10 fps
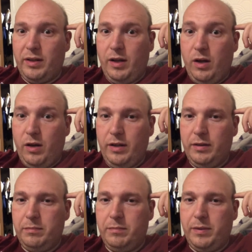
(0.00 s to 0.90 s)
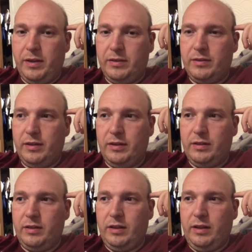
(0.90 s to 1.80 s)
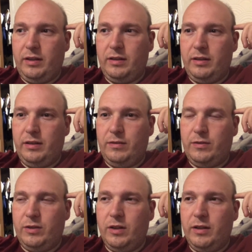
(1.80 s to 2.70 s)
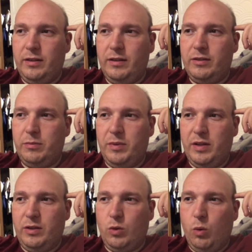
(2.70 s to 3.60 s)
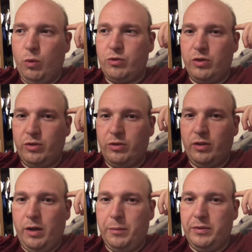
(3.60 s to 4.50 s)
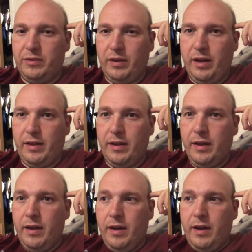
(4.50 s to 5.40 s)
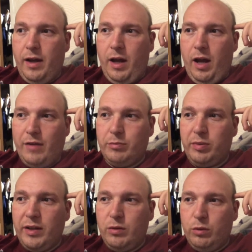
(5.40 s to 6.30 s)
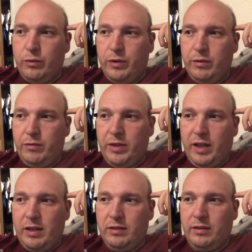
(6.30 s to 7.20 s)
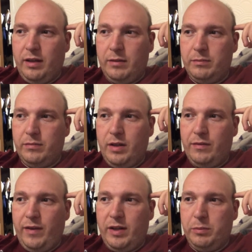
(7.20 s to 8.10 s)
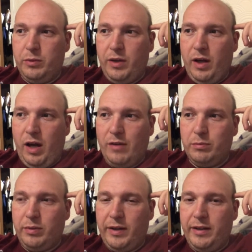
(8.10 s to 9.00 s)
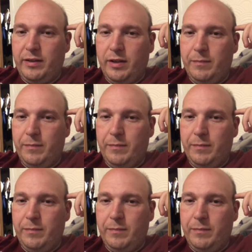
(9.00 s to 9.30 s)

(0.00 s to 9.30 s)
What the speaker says: high, but you certainly need to be cautious, I would say. I haven't played all of the games available yet. I haven't played